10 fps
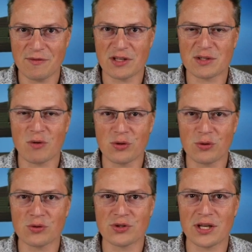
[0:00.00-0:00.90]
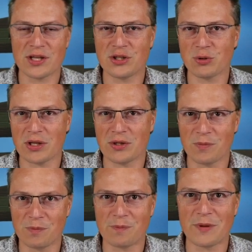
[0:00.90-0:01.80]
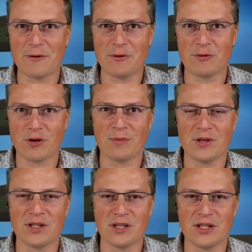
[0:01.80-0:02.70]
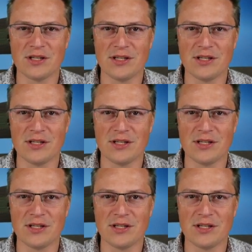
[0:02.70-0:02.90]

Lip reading: even small tools that you can benefit from in